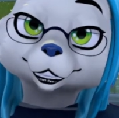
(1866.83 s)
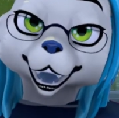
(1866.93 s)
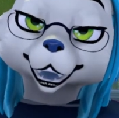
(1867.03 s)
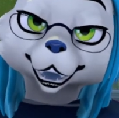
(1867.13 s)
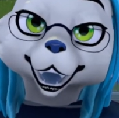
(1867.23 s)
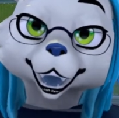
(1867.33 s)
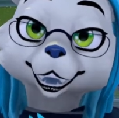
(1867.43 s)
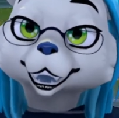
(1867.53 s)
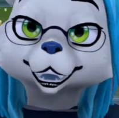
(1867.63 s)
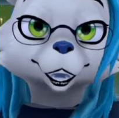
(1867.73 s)
I mean,
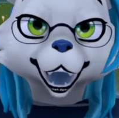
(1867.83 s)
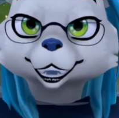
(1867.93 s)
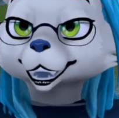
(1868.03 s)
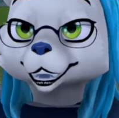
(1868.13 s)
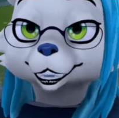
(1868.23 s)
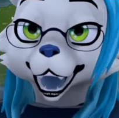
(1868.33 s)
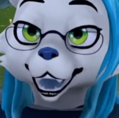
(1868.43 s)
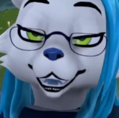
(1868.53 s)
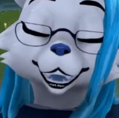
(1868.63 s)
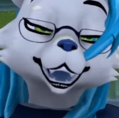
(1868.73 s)
continues the tradition
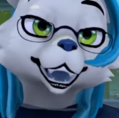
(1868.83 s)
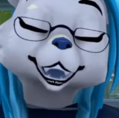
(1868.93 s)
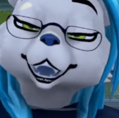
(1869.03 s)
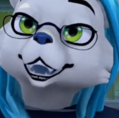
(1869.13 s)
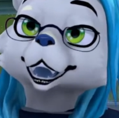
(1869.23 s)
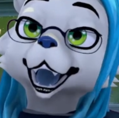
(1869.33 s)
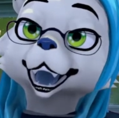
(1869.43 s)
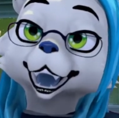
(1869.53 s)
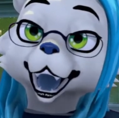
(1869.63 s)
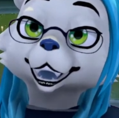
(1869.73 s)
of characters named
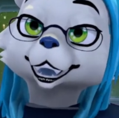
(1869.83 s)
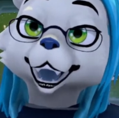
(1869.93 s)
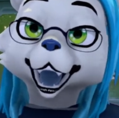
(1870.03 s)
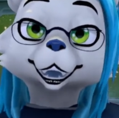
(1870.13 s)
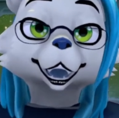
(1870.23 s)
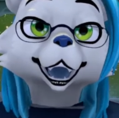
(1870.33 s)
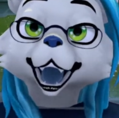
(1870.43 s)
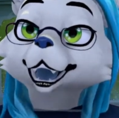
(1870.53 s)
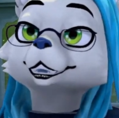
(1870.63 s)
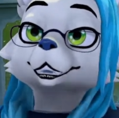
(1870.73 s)
Anko that are pog
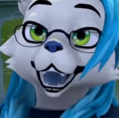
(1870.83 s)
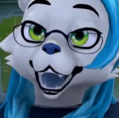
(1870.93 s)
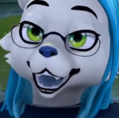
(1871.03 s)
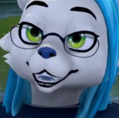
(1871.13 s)
as fuck.